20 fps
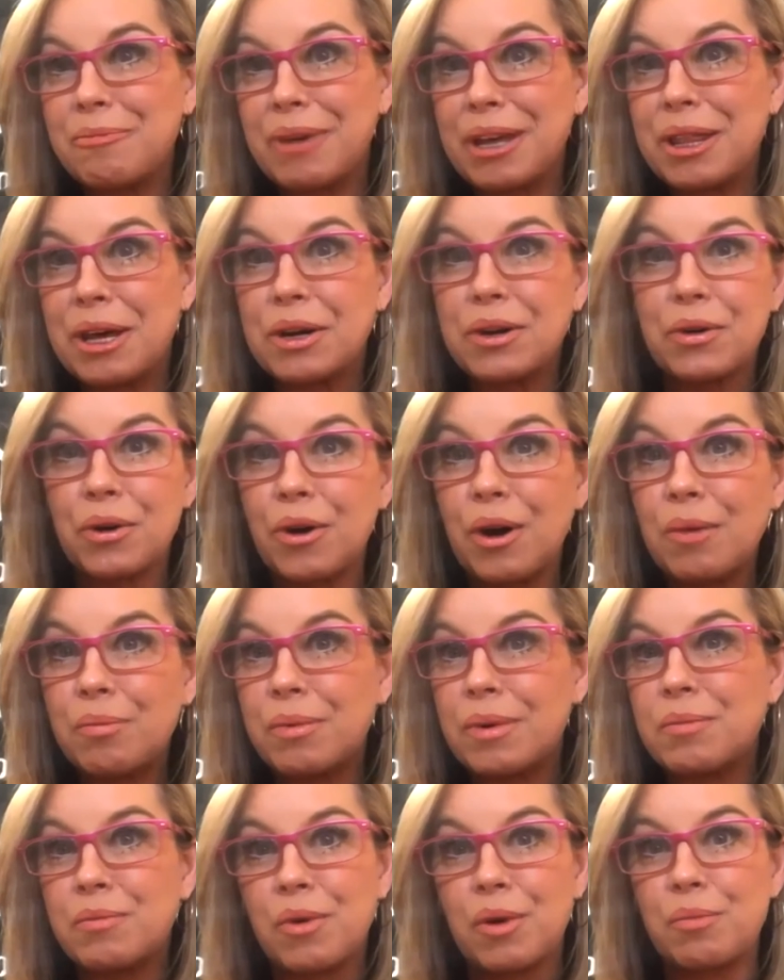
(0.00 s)
me that grew up
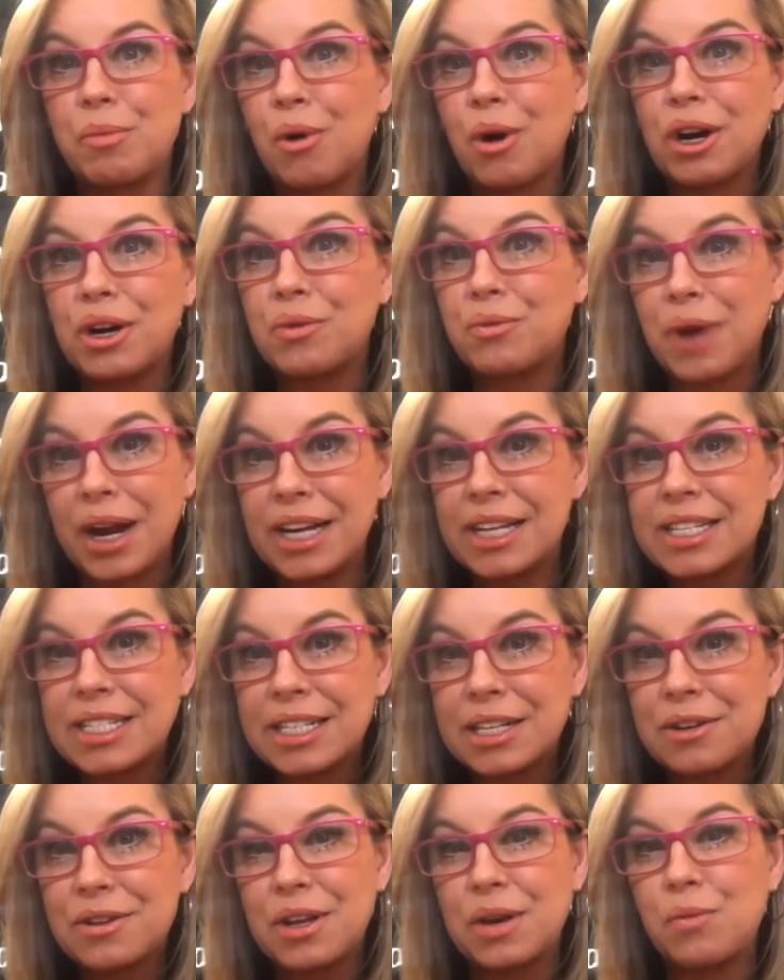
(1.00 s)
and were born and raised
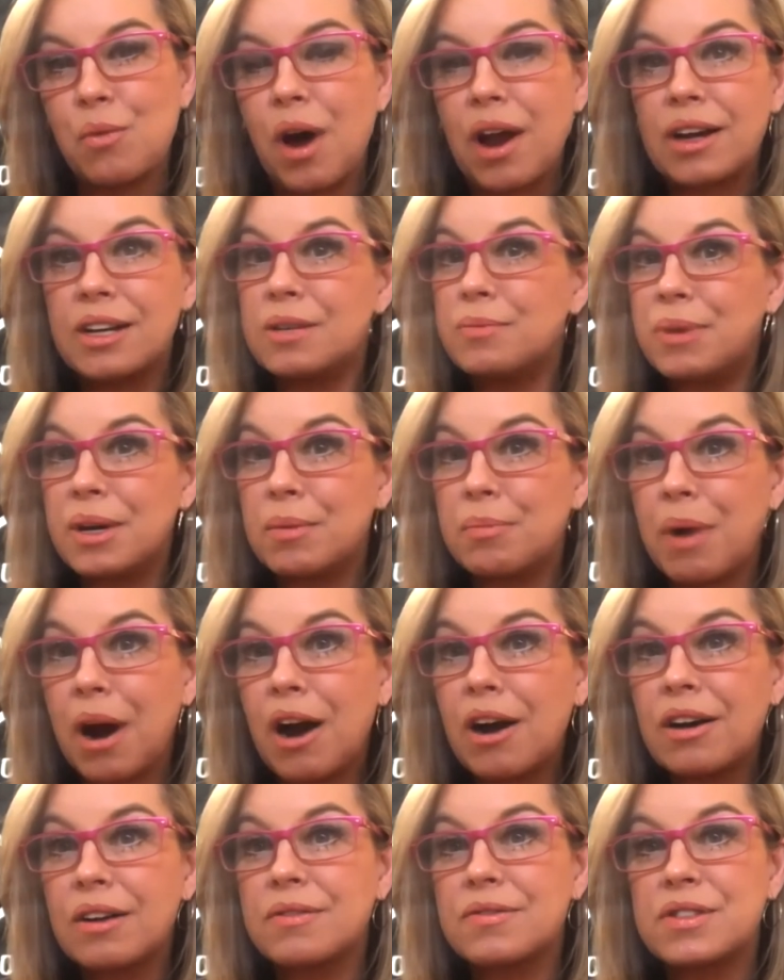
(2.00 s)
here that wanted to be a
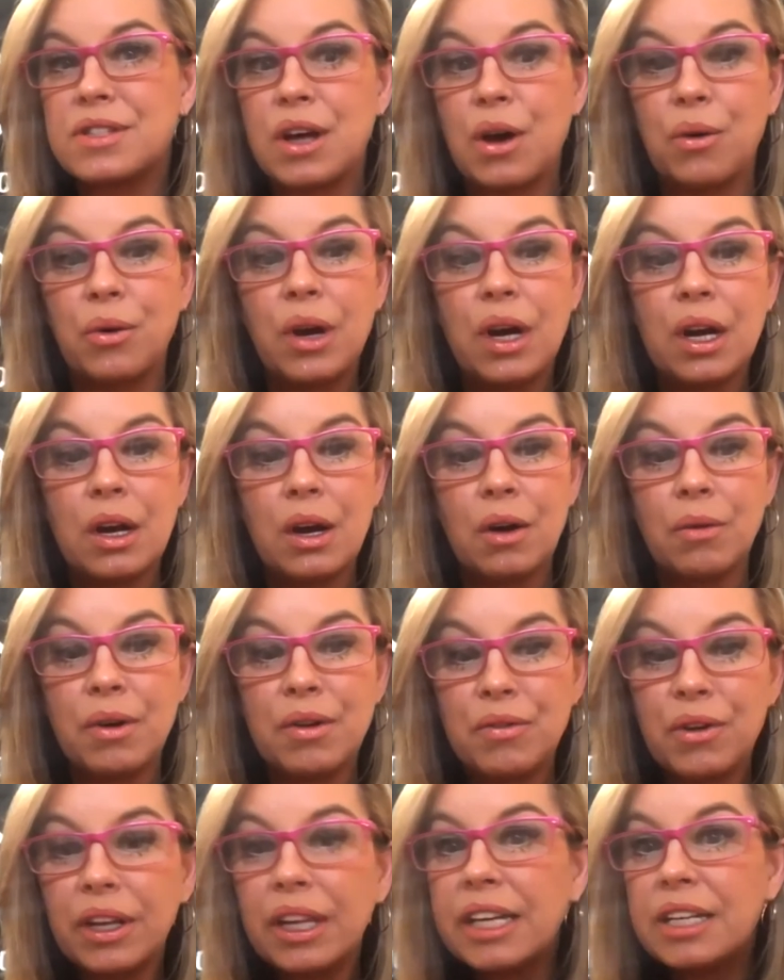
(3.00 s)
part of. So
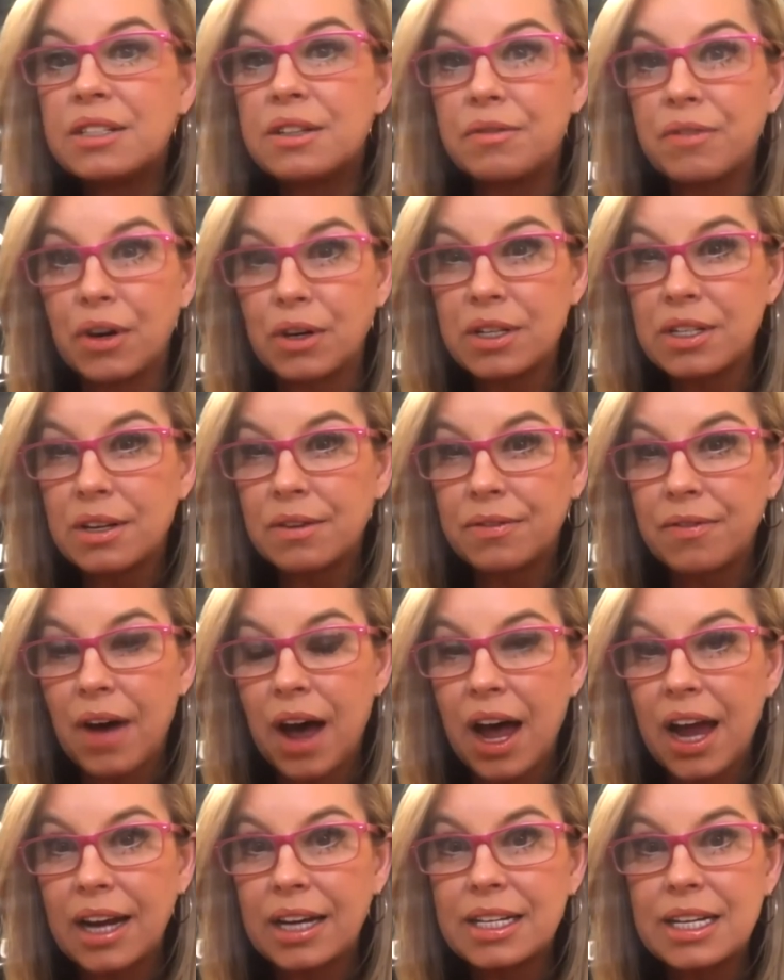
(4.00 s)
we've really
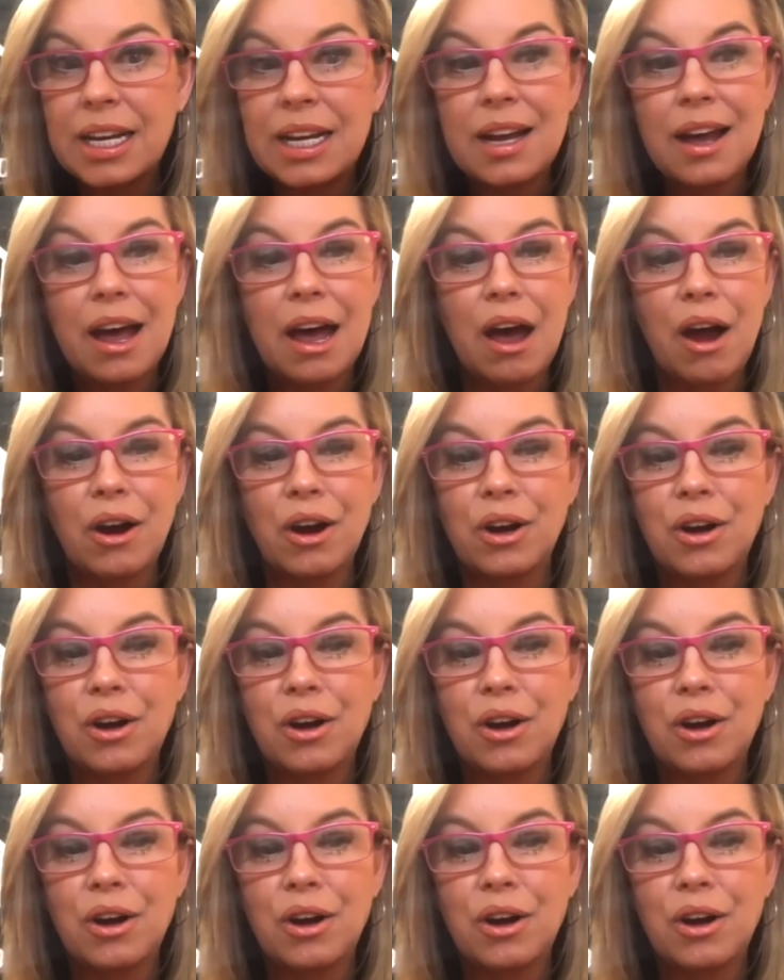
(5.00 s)
diversified our